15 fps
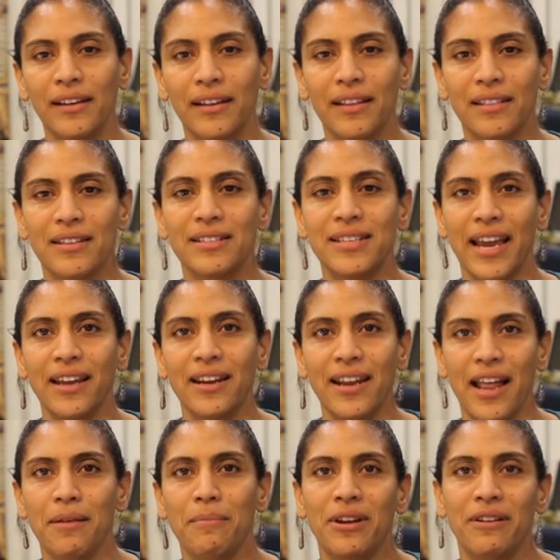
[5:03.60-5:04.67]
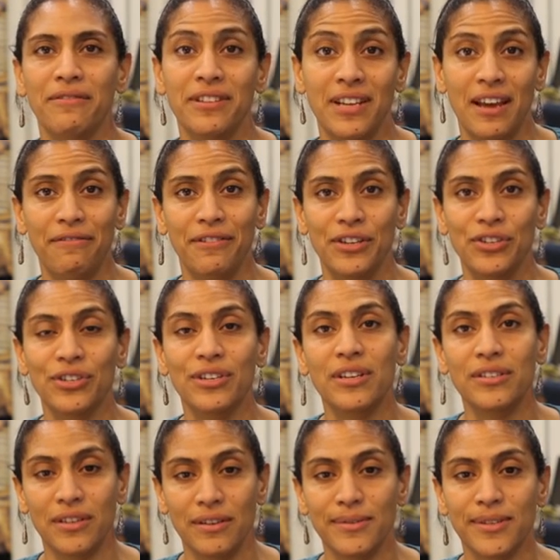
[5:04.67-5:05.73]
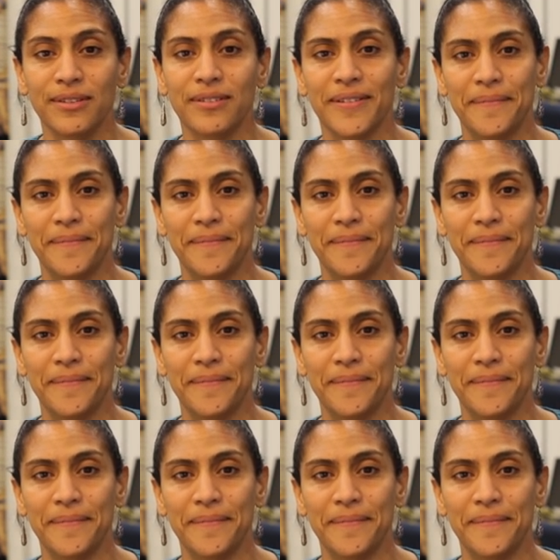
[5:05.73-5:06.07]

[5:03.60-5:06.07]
The second element of the definition is uses.